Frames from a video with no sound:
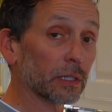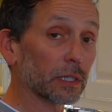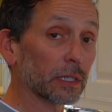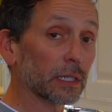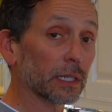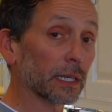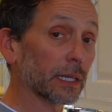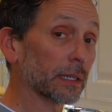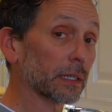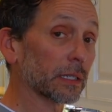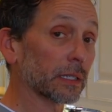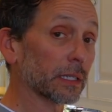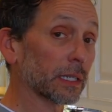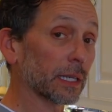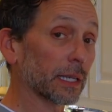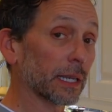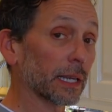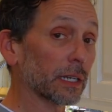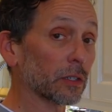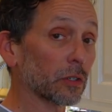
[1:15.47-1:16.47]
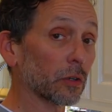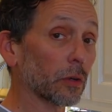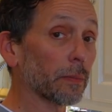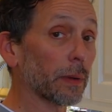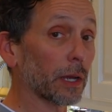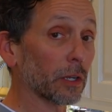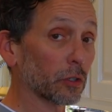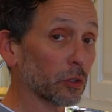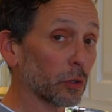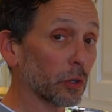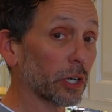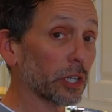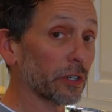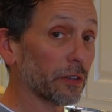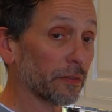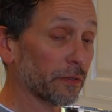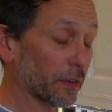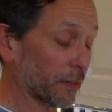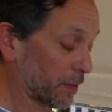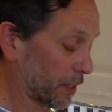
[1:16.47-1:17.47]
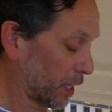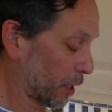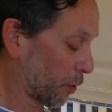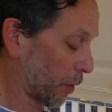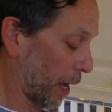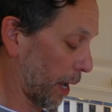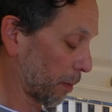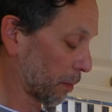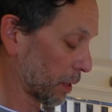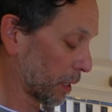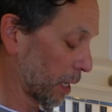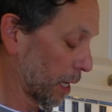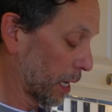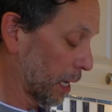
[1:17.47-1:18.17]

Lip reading: to get to about 250 grams.